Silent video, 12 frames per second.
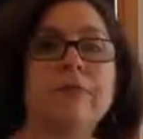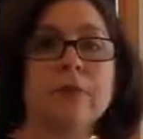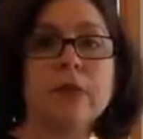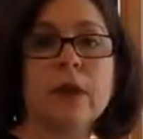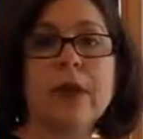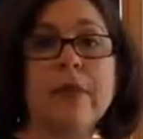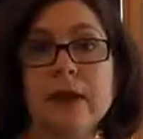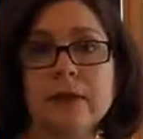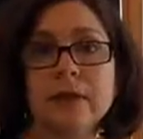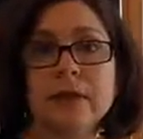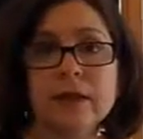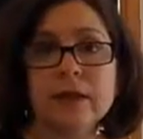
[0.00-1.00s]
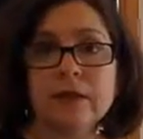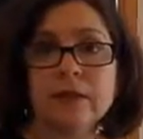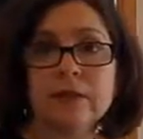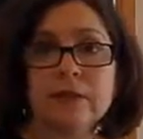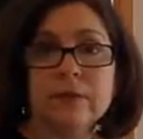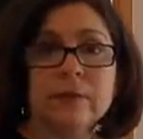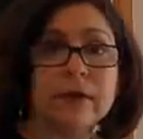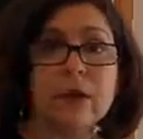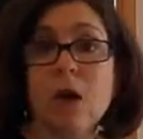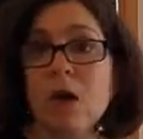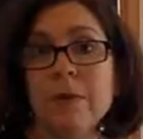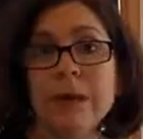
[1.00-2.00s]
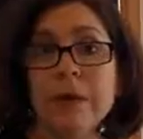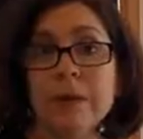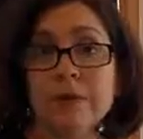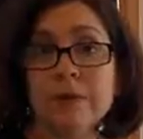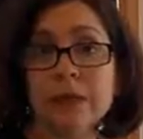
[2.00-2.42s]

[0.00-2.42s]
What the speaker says: And that's it. That's all my Christmas